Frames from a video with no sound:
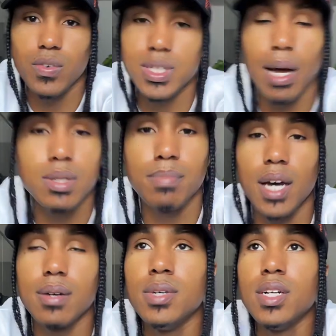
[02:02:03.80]
about
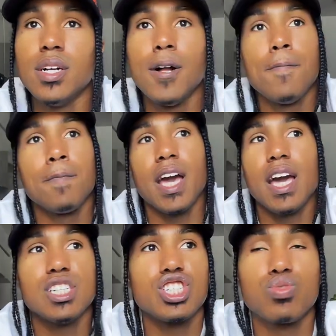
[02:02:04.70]
everything from top to bottom.
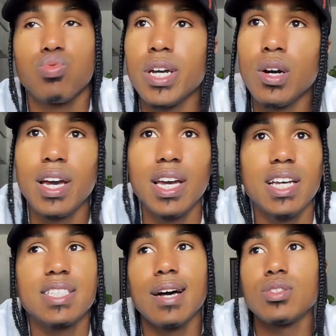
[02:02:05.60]
And it's
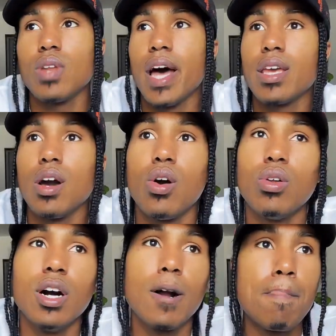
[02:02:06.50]
just real. It
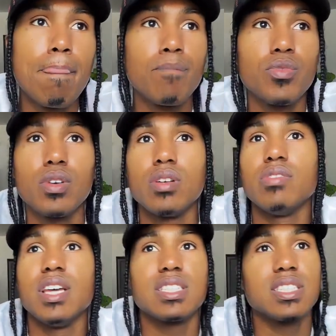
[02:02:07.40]
tells you, like, yo,
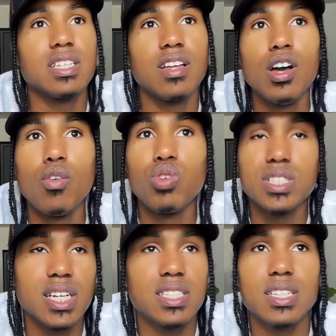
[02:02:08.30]
look,
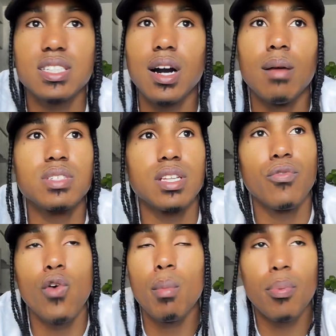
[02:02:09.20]

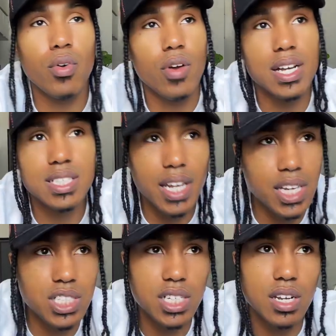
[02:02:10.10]
resistance comes in the
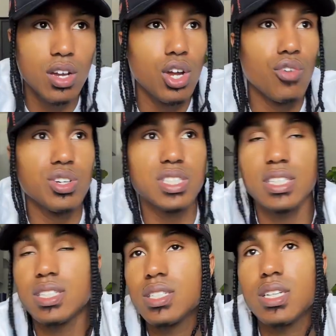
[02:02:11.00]
form of
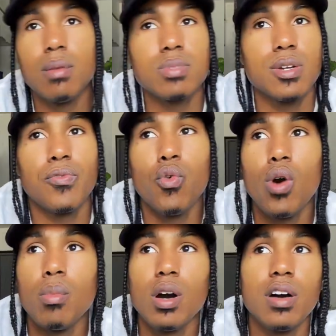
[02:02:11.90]
procrastination.
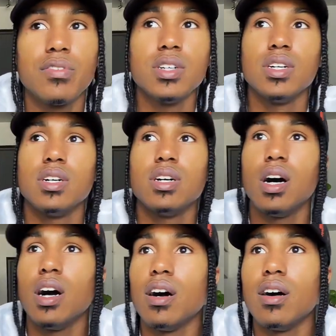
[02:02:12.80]
Resistance comes in the form
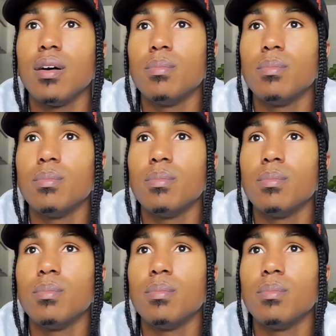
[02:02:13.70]
of